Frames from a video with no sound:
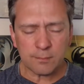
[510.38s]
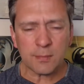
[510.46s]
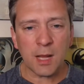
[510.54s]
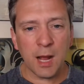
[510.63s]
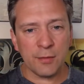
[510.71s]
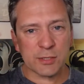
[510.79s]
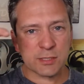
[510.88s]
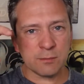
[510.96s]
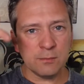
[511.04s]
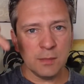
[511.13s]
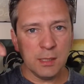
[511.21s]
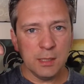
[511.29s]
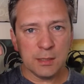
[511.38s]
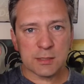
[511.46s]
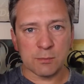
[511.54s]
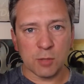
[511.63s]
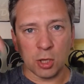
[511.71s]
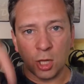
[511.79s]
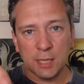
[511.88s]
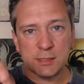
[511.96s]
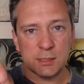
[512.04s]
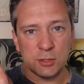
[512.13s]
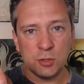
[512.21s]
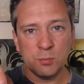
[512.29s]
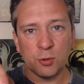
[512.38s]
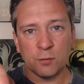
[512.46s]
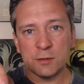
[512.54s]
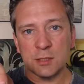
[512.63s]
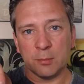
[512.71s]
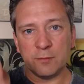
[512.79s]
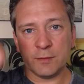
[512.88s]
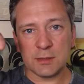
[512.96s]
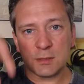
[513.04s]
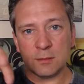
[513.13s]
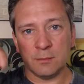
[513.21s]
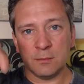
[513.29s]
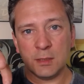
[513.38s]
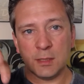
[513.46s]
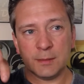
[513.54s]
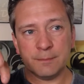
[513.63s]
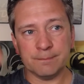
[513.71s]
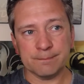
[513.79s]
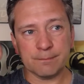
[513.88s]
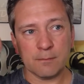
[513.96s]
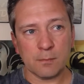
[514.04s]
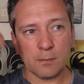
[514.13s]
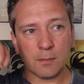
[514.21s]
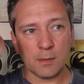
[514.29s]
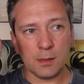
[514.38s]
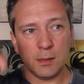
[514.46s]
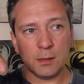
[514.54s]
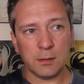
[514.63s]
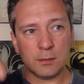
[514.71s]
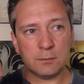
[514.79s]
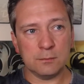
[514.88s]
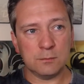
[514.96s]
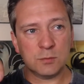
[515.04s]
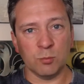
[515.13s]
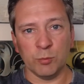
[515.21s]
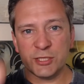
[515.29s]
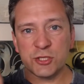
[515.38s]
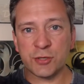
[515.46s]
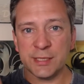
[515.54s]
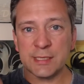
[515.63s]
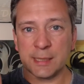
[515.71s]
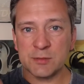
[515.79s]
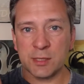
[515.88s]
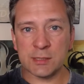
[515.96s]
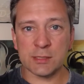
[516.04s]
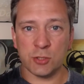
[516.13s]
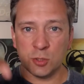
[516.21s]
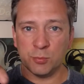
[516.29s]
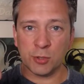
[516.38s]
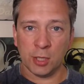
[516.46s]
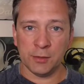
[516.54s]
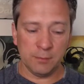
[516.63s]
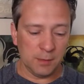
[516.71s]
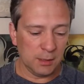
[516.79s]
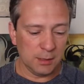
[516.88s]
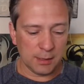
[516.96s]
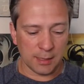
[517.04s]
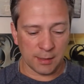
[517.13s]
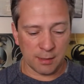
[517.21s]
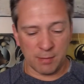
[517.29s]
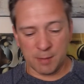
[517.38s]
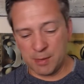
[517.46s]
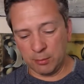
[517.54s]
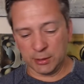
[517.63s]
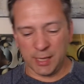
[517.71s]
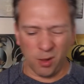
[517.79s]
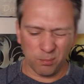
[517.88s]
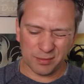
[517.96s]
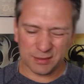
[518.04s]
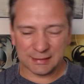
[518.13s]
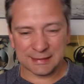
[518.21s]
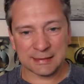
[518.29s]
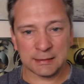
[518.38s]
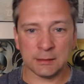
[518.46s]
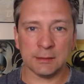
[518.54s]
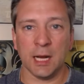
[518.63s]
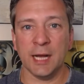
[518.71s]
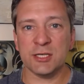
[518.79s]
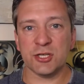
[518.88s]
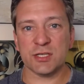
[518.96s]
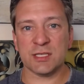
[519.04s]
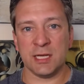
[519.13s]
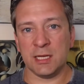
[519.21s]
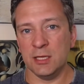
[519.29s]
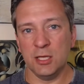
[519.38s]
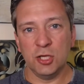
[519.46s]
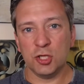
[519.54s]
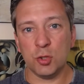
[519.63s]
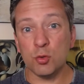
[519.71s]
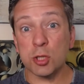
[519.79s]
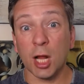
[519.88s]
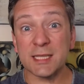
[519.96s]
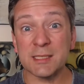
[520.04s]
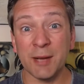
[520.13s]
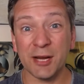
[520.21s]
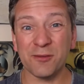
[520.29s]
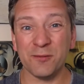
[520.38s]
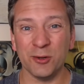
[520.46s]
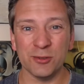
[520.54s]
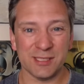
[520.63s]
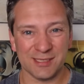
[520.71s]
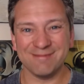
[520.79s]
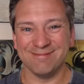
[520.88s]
Uh, there's some, some cloths that you can put over top of it, some, um, Uh, some windscreen type things that you can put on them uh, that might be able to help. Uh, I just say use lots of microphones.